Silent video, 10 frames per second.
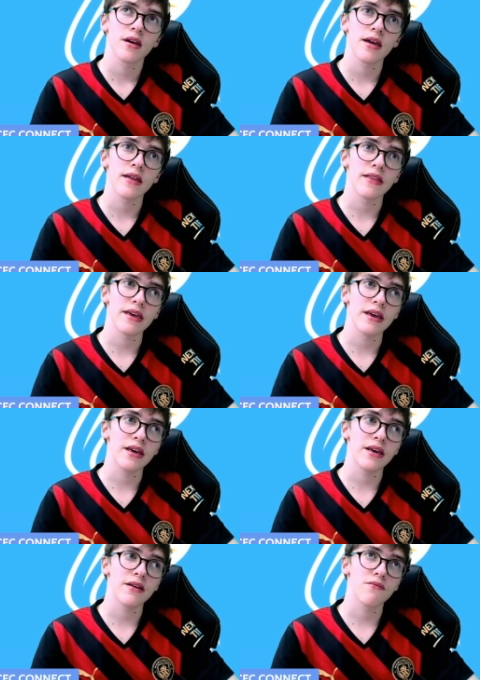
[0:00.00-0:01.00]
in
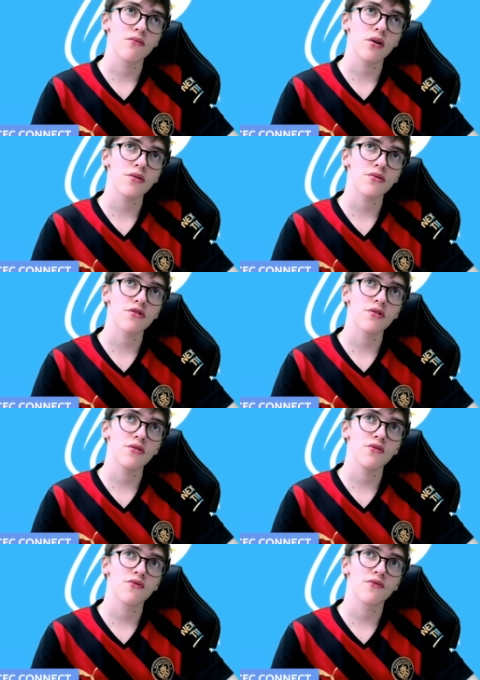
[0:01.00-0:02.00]
the one,
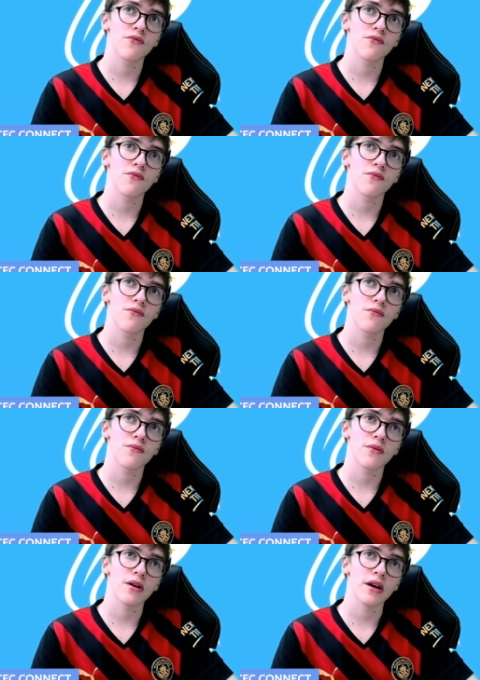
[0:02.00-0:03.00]
two,
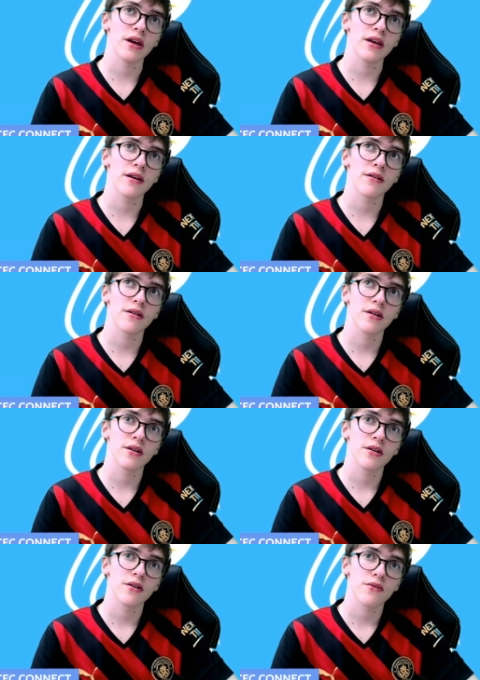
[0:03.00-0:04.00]
three,
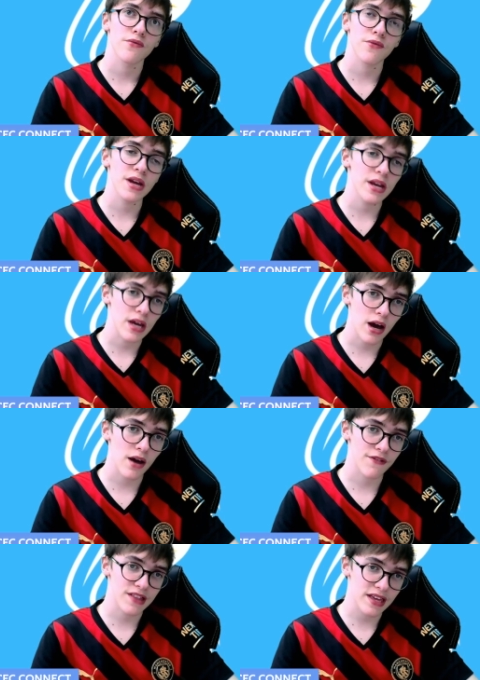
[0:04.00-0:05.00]
three and a
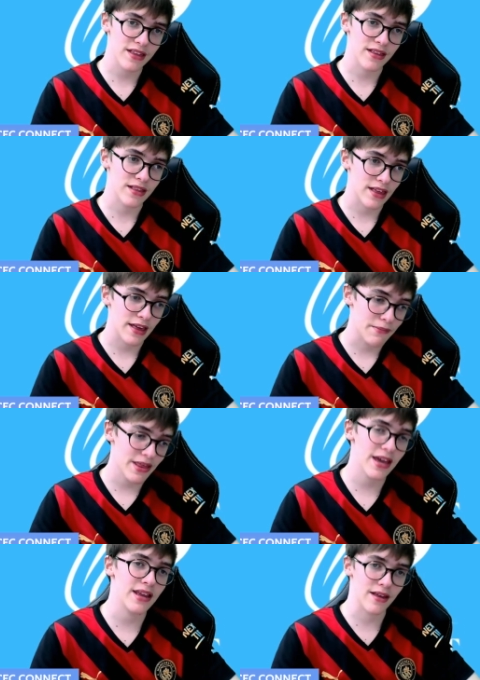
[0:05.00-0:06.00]
half seasons he
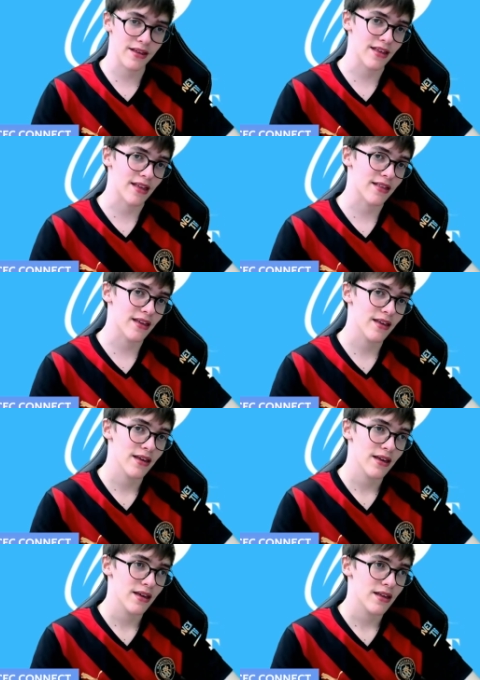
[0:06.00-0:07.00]
played at City,
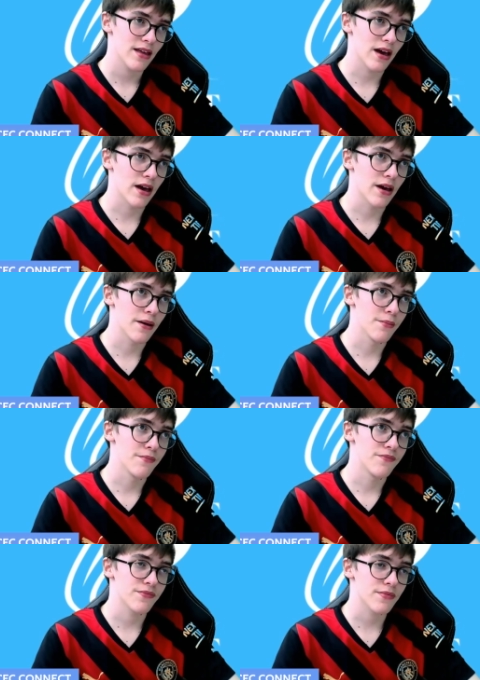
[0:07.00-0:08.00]

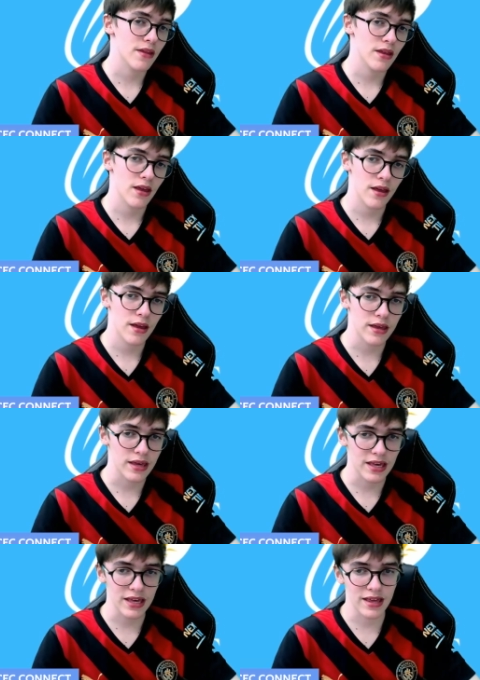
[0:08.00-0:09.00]
um,
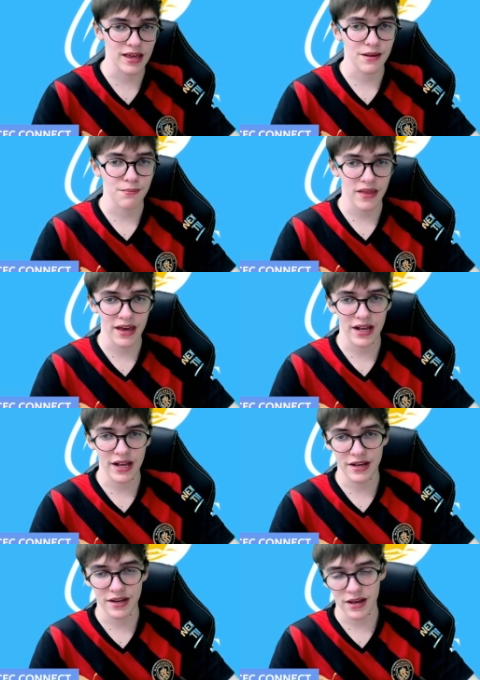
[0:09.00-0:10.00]
he
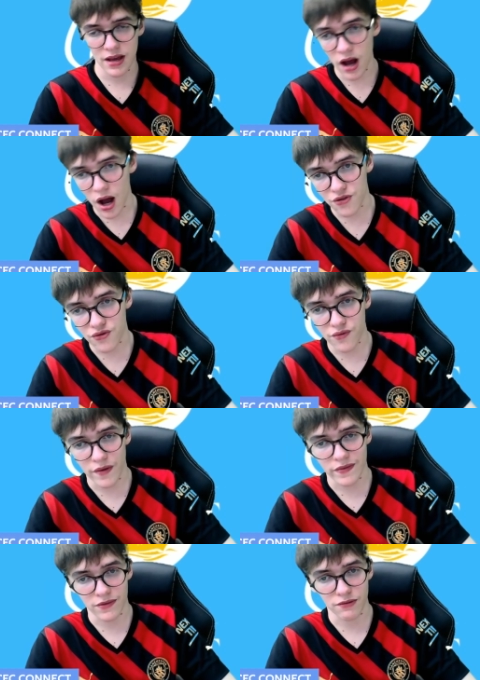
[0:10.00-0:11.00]
played
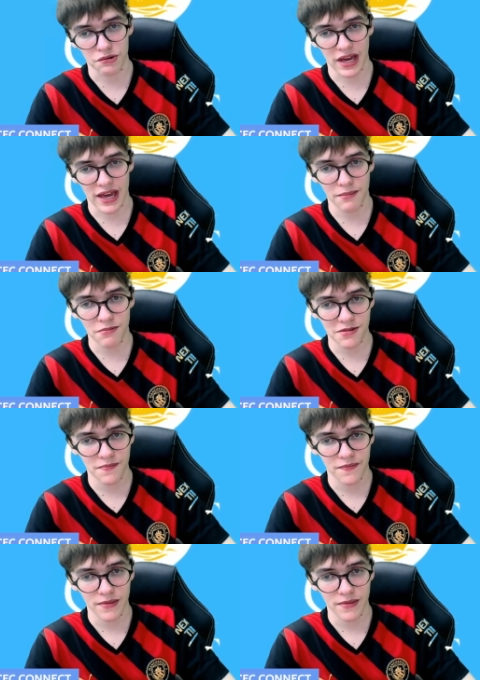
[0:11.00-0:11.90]
154 games.